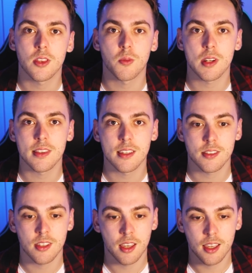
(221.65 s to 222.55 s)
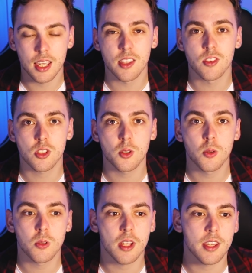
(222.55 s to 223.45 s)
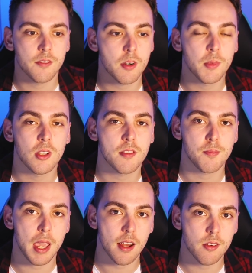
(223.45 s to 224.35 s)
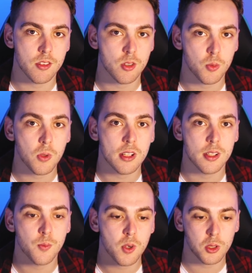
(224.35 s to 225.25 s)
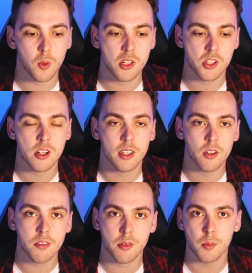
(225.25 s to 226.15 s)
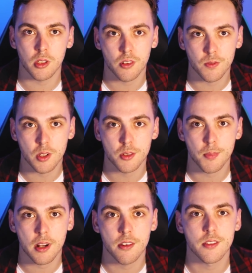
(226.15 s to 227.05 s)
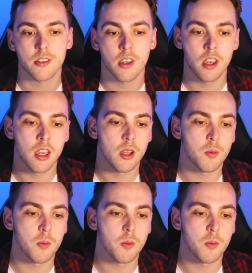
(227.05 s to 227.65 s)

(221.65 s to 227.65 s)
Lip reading: made to read this in school and from a lot of parents as well. And one question I got from a lot of those parents